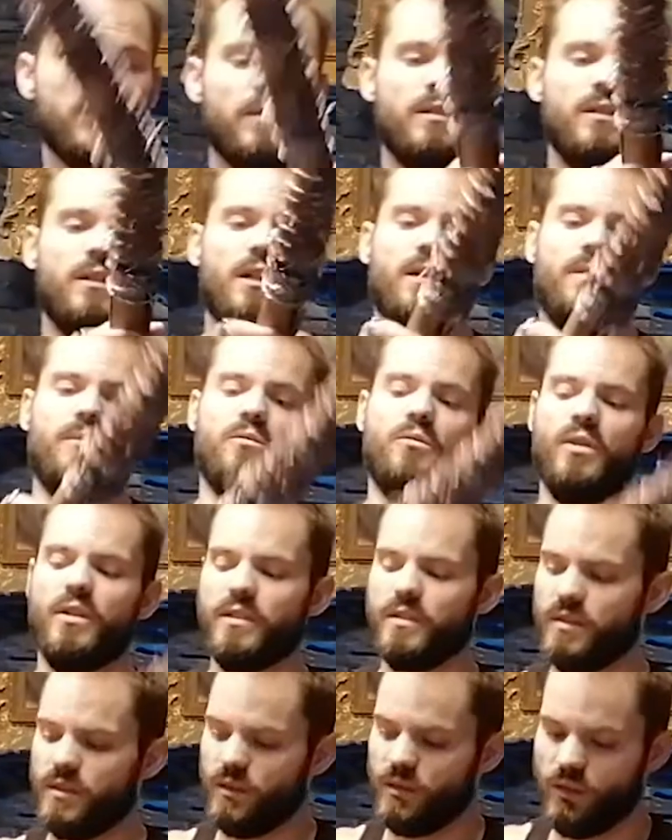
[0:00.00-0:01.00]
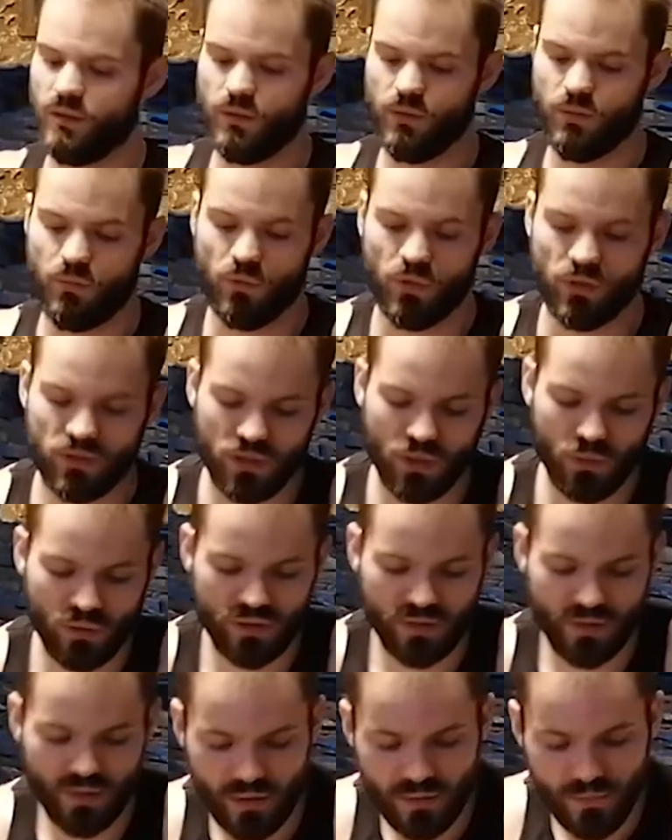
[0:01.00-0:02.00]
yeah, once that
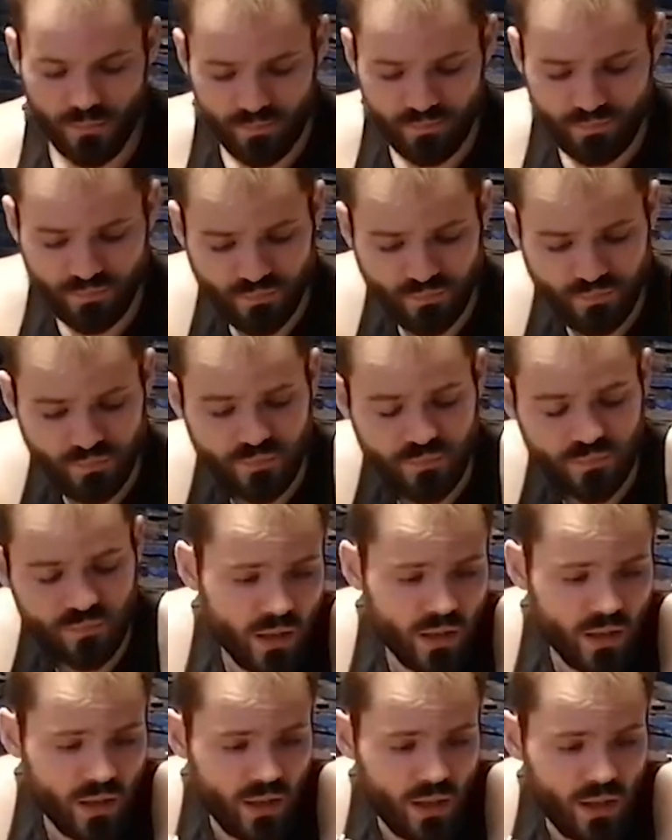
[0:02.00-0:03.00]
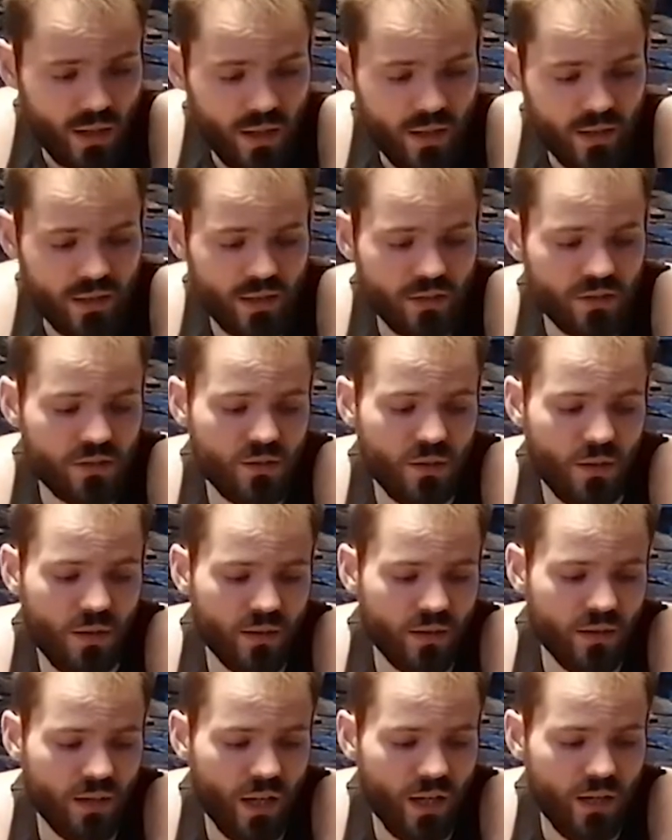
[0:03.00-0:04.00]
was done, I then
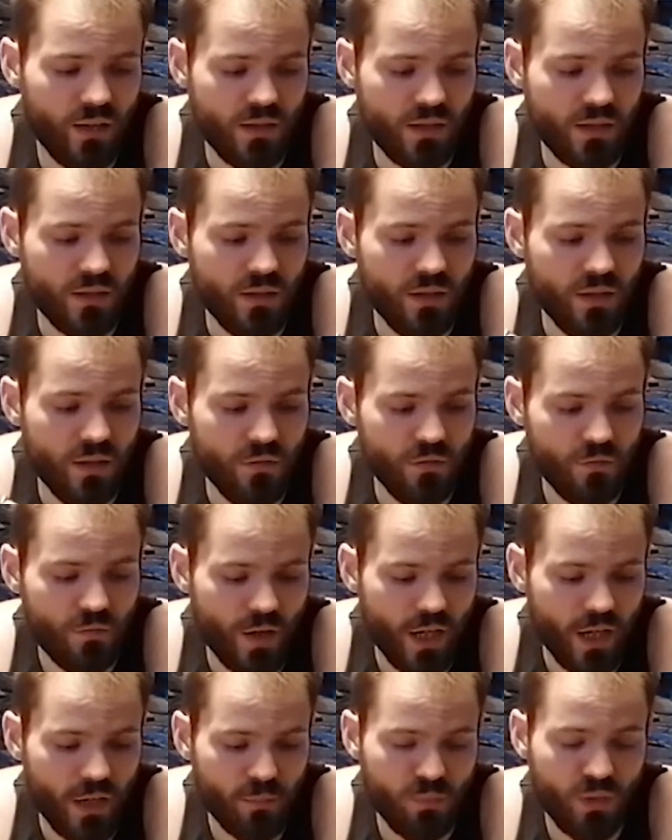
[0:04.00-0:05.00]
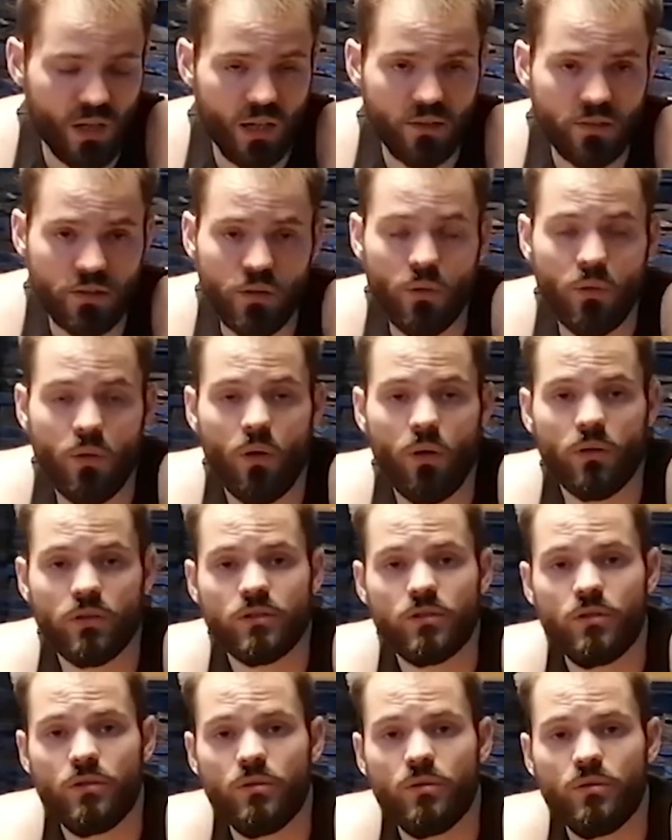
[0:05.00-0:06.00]
started adding the fake blood
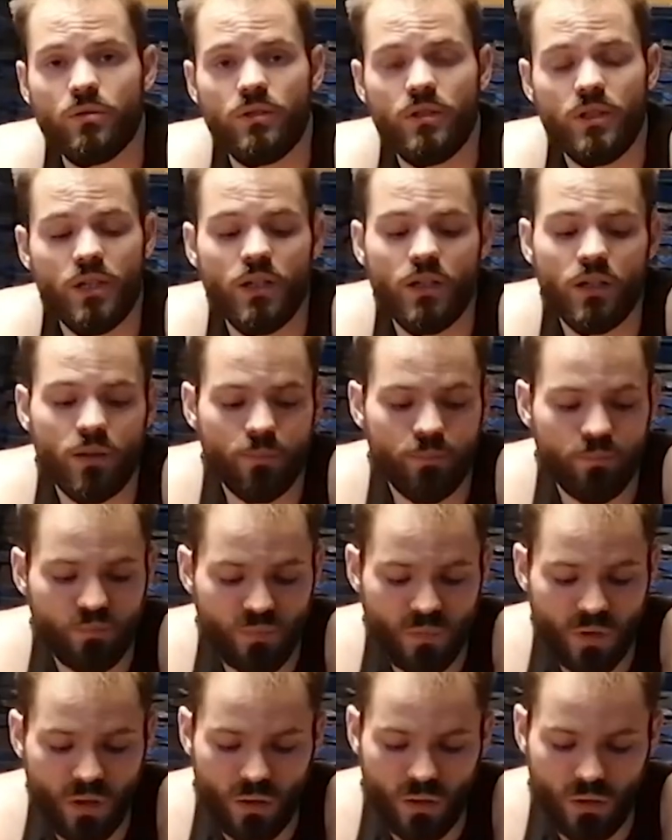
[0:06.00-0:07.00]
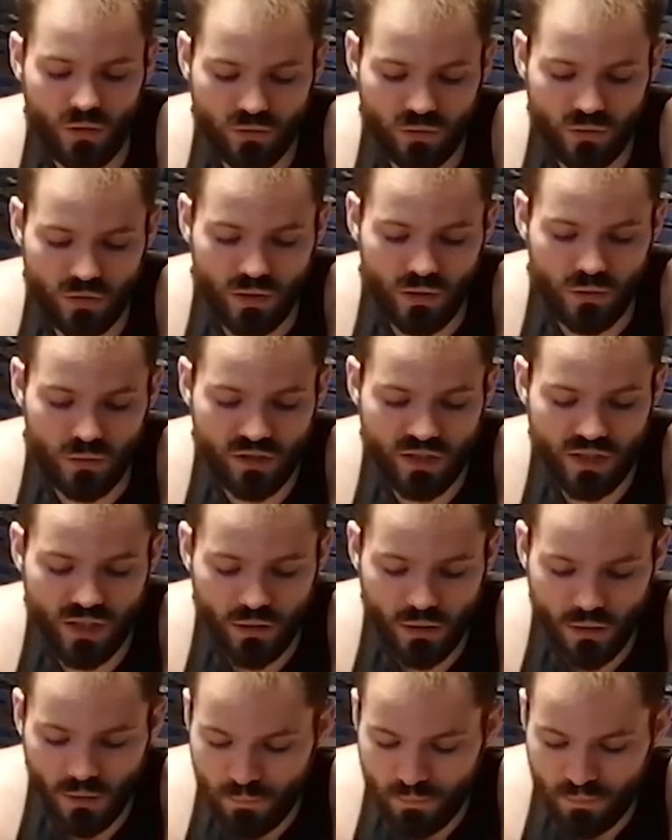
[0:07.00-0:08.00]
onto the
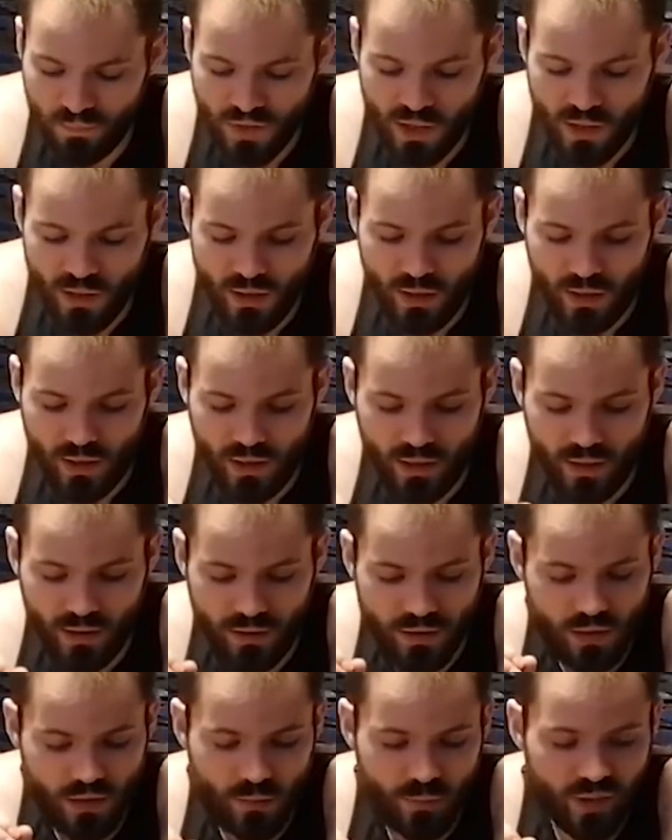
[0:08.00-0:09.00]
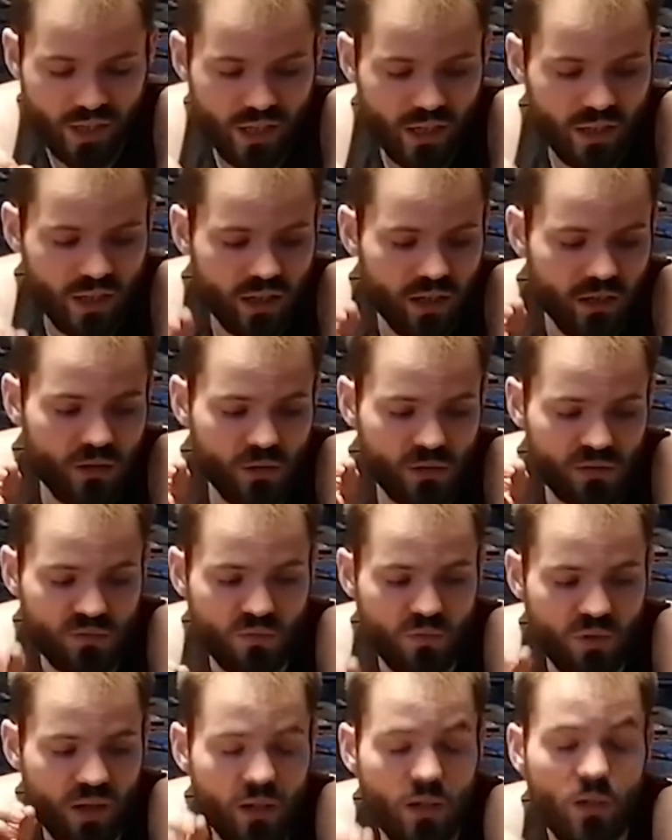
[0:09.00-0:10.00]
Lucille, and in the beginning it looked
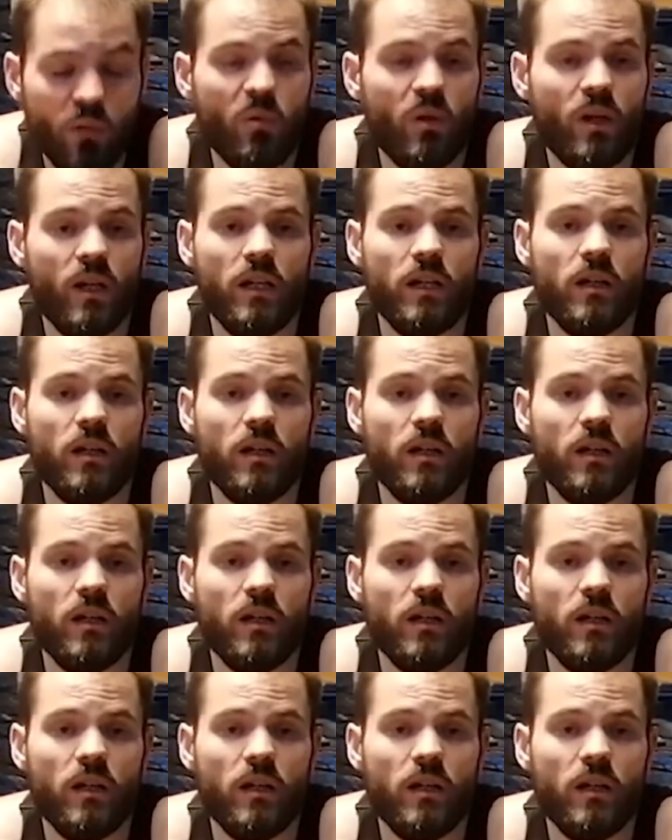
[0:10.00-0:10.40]
really